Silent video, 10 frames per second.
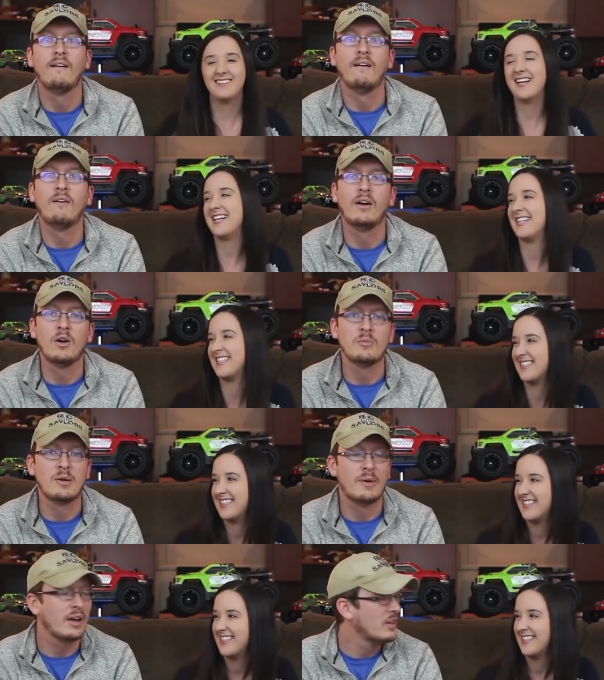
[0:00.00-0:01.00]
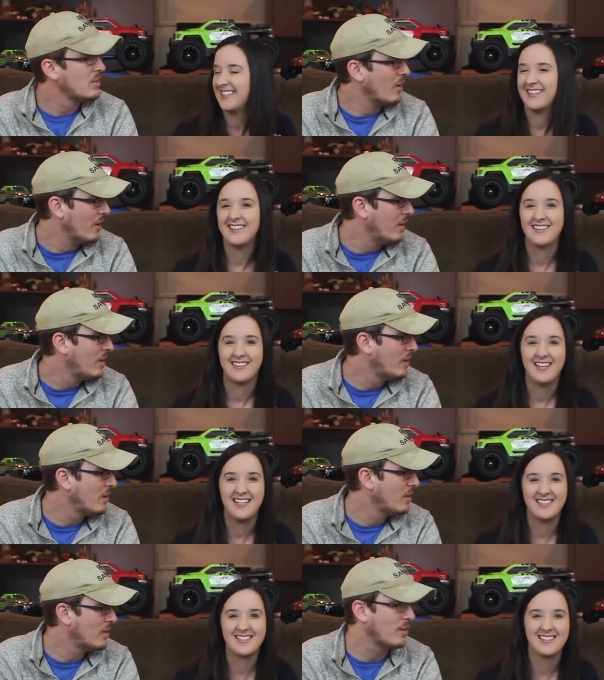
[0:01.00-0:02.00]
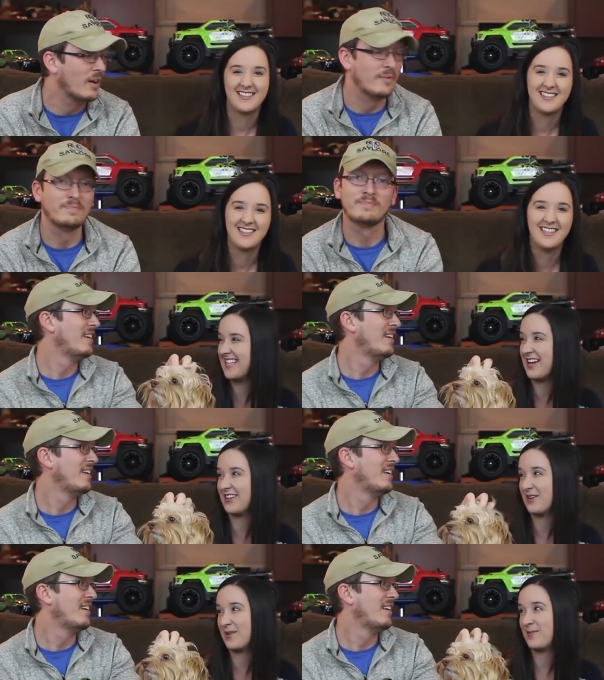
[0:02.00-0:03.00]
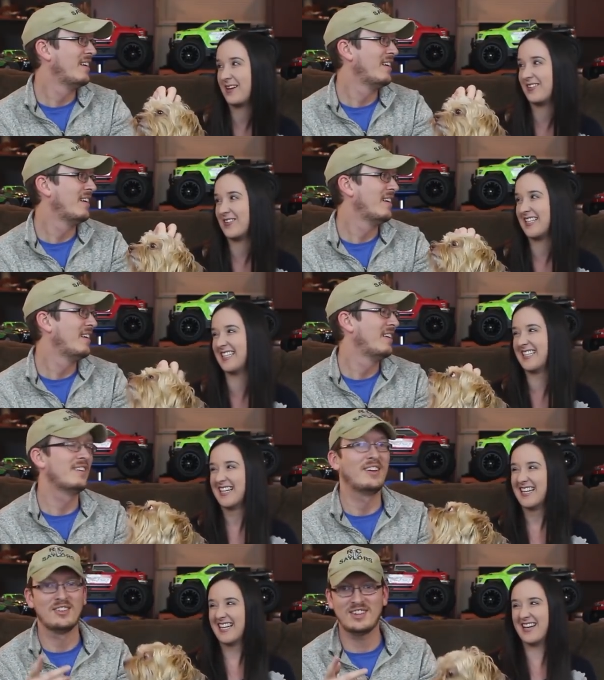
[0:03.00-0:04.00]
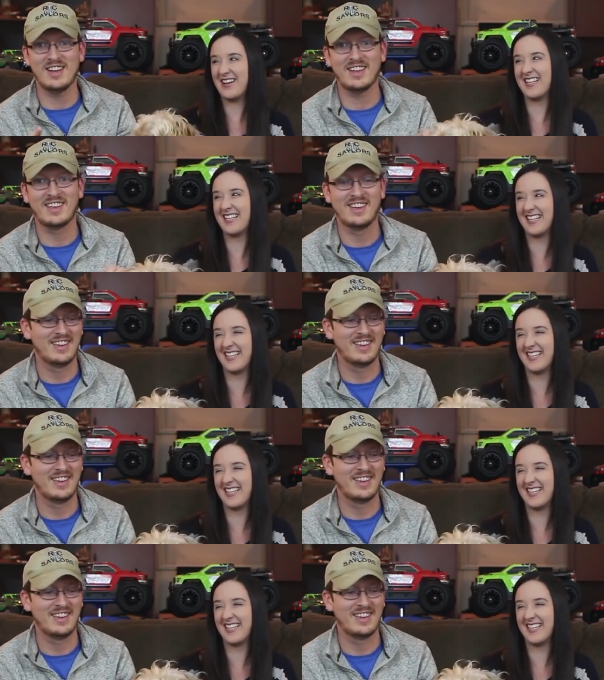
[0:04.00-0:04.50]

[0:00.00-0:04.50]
Speaker 1: All right. Oh, I hope that mic is on. It is. Okay.
Speaker 2: Now you got me paranoid. Good check.